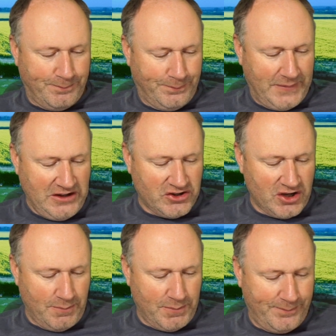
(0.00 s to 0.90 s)
Need to
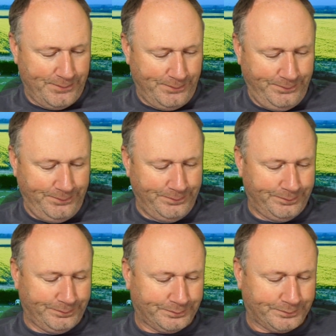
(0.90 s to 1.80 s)
stop.
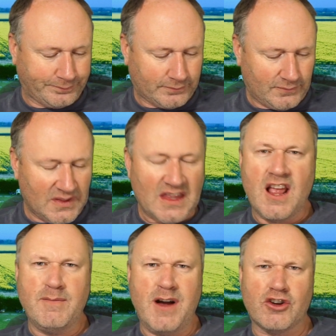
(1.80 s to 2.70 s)

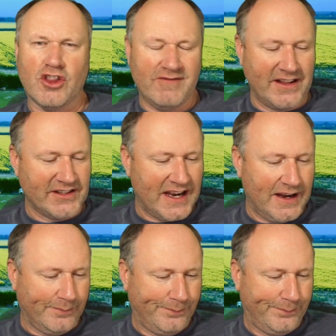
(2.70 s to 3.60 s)
I might cut the rant
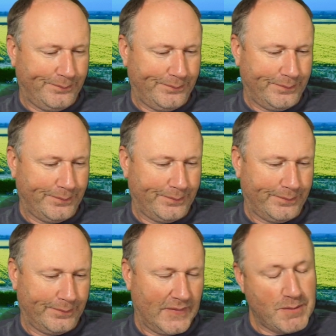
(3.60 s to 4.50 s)
out.
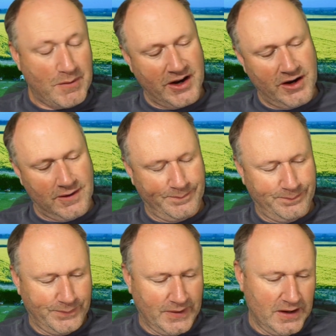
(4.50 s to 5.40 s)
I might not.
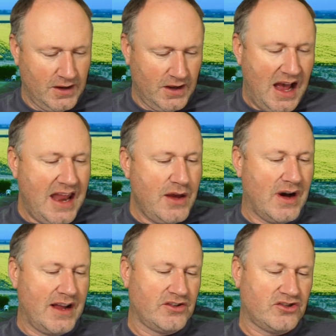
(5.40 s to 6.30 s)

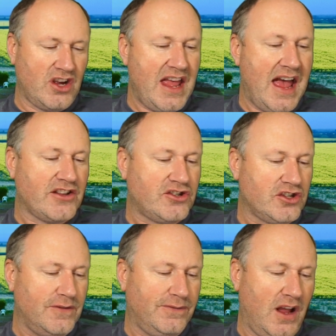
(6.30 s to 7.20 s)
Anyway, so yeah, just
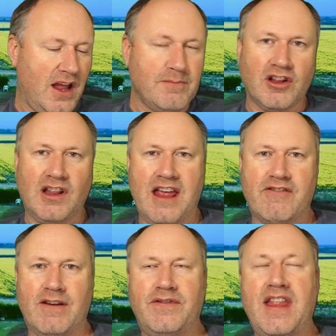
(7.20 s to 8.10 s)
to fly a model
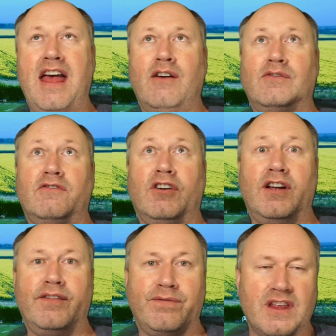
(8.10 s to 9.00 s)
aircraft now,
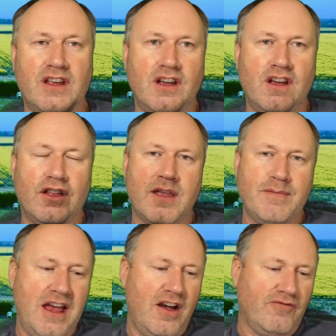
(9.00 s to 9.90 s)
right? The
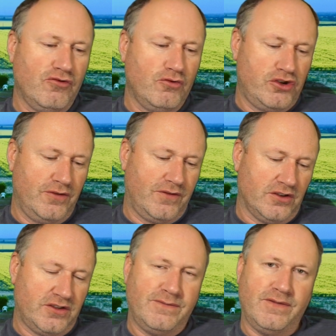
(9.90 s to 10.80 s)
amount of rules you've got
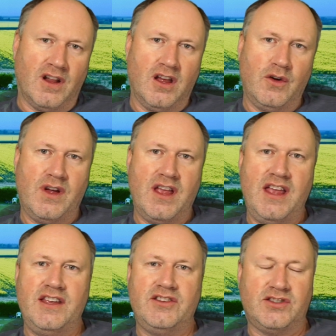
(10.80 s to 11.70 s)
to follow
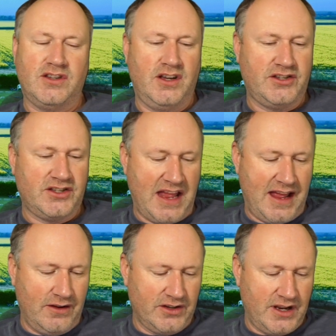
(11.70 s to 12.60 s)
is
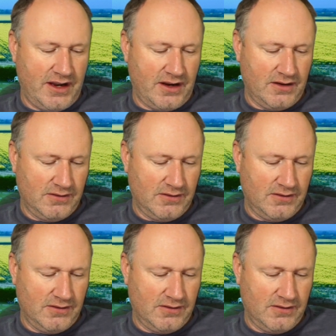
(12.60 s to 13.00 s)
astounding.